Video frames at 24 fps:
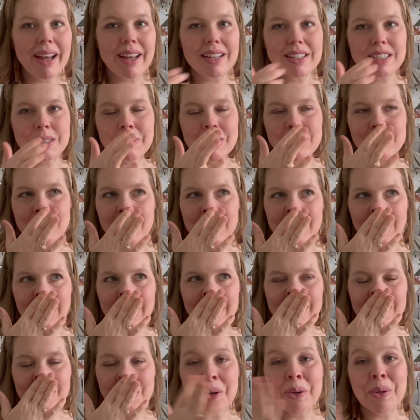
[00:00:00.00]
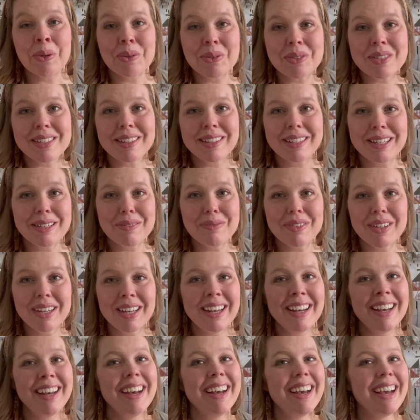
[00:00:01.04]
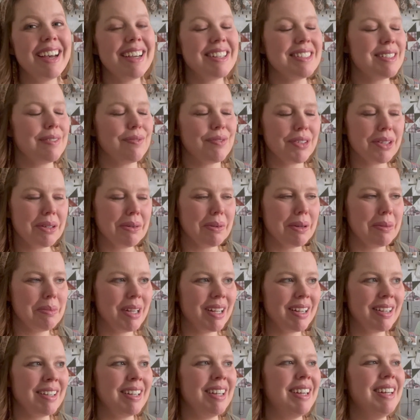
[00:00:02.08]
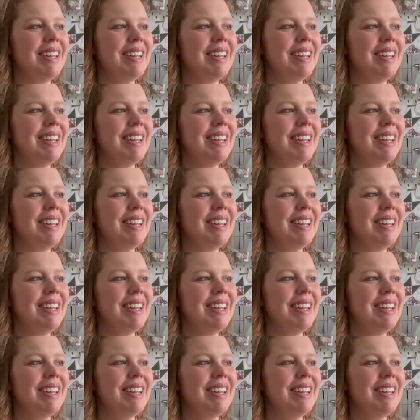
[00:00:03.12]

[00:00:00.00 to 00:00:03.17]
especially like a whole sleeve, except for the ribbing.